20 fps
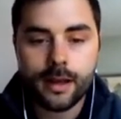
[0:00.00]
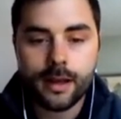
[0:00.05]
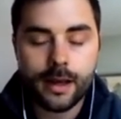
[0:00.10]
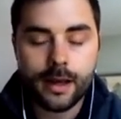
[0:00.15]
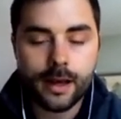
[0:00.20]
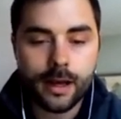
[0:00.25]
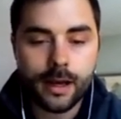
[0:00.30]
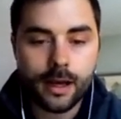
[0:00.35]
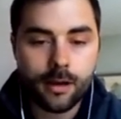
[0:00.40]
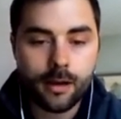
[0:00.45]

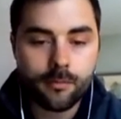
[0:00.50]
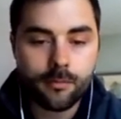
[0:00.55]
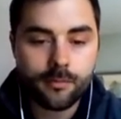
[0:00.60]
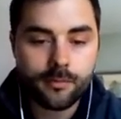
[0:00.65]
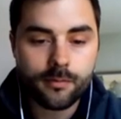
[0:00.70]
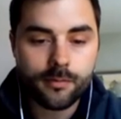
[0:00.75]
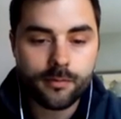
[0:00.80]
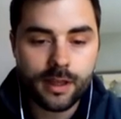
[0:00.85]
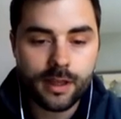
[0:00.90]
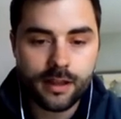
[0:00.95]
And
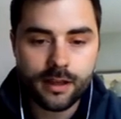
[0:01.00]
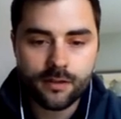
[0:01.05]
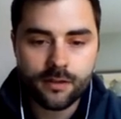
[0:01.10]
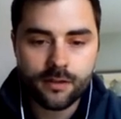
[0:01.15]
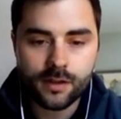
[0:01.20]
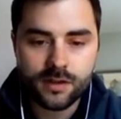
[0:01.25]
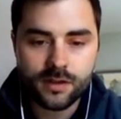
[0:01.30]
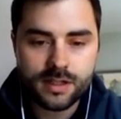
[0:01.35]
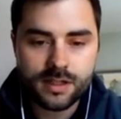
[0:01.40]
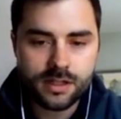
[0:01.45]
then if
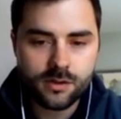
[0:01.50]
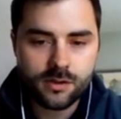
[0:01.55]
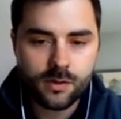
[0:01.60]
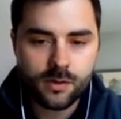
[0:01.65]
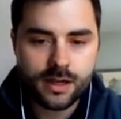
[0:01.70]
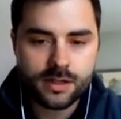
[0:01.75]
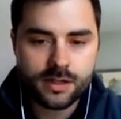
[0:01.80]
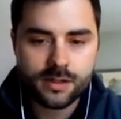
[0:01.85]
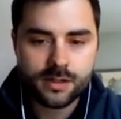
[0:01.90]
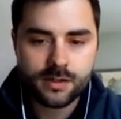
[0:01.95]
there's
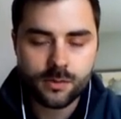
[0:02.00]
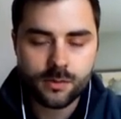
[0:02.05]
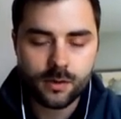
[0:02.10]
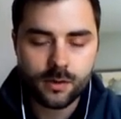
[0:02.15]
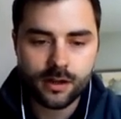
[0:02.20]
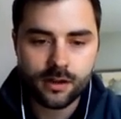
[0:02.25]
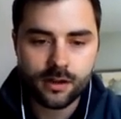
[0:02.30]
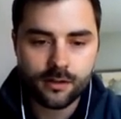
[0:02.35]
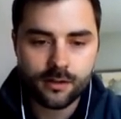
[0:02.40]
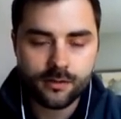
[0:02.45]
situations
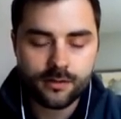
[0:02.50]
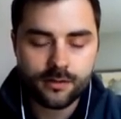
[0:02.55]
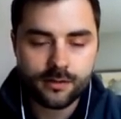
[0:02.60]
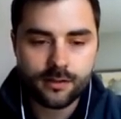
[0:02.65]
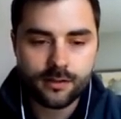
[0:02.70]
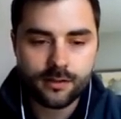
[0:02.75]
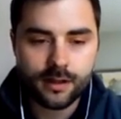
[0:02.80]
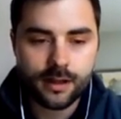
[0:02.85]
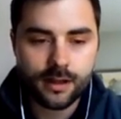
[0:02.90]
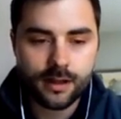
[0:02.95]
where
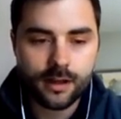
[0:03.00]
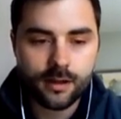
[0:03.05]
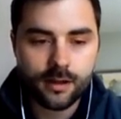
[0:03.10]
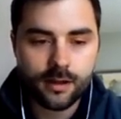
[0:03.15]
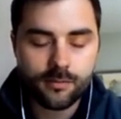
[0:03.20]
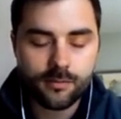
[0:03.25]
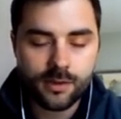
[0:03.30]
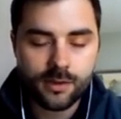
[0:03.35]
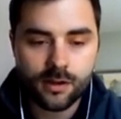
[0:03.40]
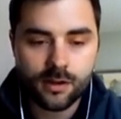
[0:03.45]

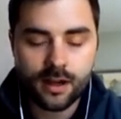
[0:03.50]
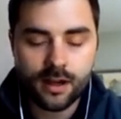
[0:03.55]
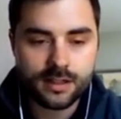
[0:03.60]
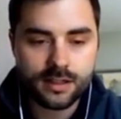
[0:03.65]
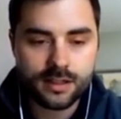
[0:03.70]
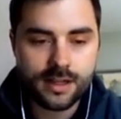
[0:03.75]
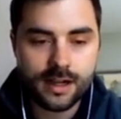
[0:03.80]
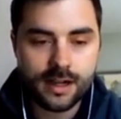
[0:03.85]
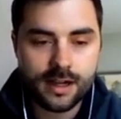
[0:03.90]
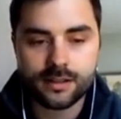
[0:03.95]
you're not
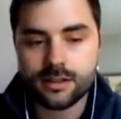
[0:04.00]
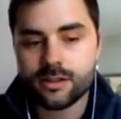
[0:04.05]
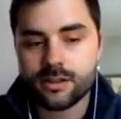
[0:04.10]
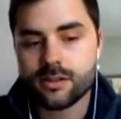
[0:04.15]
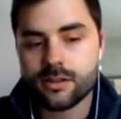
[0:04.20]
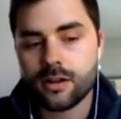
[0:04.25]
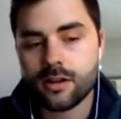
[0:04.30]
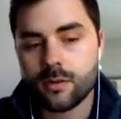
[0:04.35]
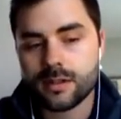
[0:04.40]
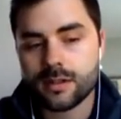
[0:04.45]
exactly
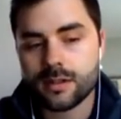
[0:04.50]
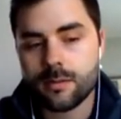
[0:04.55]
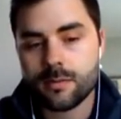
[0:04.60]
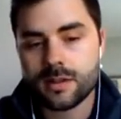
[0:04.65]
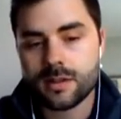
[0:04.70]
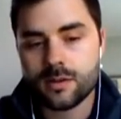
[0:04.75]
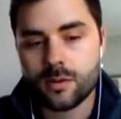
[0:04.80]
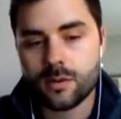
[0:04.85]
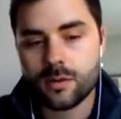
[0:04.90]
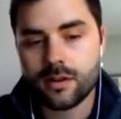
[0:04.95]
sure what type
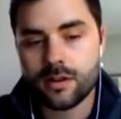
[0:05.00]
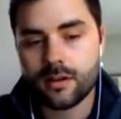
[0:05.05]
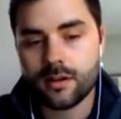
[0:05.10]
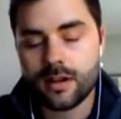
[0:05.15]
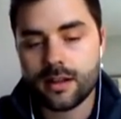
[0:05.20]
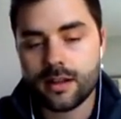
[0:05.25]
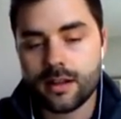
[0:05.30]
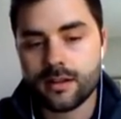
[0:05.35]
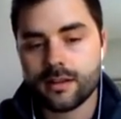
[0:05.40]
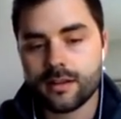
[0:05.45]
of soil
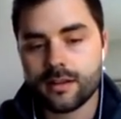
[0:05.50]
you're